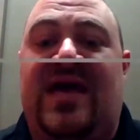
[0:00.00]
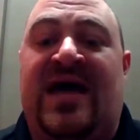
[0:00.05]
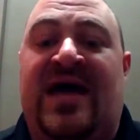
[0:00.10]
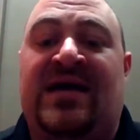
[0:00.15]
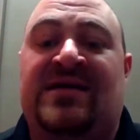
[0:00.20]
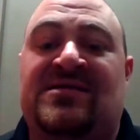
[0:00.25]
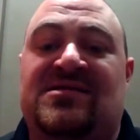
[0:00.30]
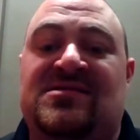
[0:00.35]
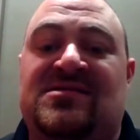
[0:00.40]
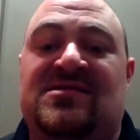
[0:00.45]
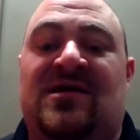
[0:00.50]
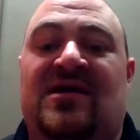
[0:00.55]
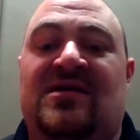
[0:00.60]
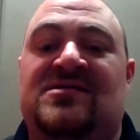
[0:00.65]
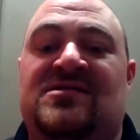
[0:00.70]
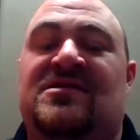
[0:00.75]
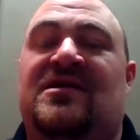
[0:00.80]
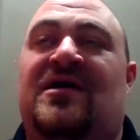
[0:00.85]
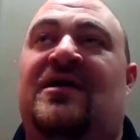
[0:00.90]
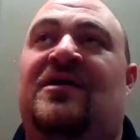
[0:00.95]
stacked is
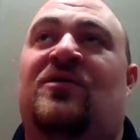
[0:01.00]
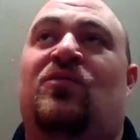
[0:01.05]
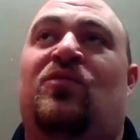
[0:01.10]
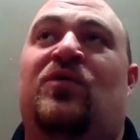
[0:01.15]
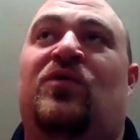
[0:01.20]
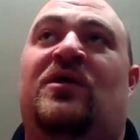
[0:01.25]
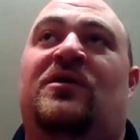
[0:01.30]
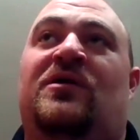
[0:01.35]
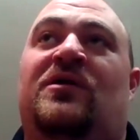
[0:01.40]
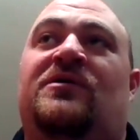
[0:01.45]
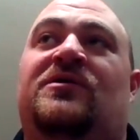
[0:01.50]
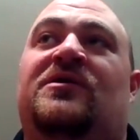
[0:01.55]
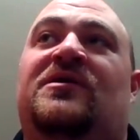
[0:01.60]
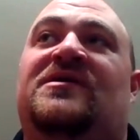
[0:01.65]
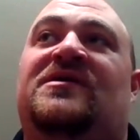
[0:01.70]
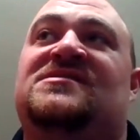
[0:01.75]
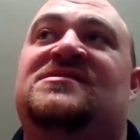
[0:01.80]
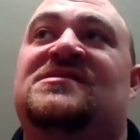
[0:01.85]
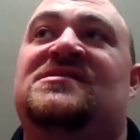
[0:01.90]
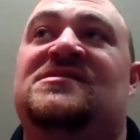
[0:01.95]
kind of where you're
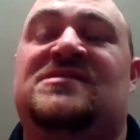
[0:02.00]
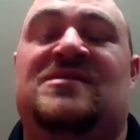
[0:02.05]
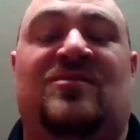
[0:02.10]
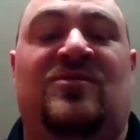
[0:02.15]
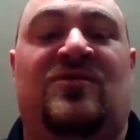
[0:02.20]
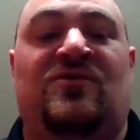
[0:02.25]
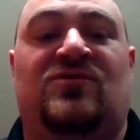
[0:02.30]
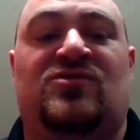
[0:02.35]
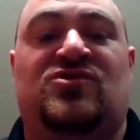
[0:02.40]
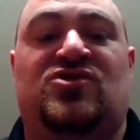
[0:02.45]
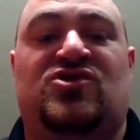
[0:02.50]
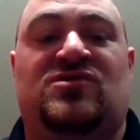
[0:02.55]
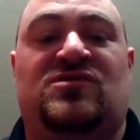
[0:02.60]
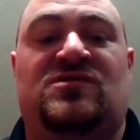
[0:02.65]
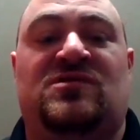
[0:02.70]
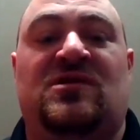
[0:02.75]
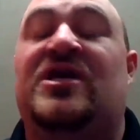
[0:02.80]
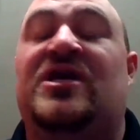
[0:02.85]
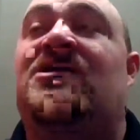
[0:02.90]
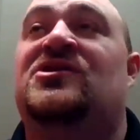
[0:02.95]
gonna see some of
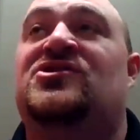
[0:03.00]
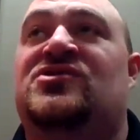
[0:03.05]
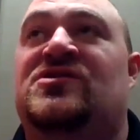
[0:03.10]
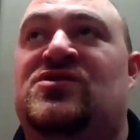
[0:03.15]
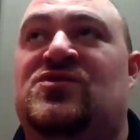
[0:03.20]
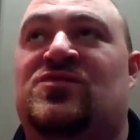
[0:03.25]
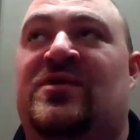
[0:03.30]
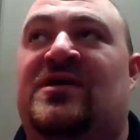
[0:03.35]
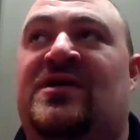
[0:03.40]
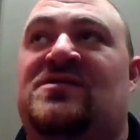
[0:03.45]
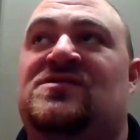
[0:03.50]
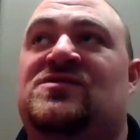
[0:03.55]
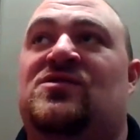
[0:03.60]
those changes, right?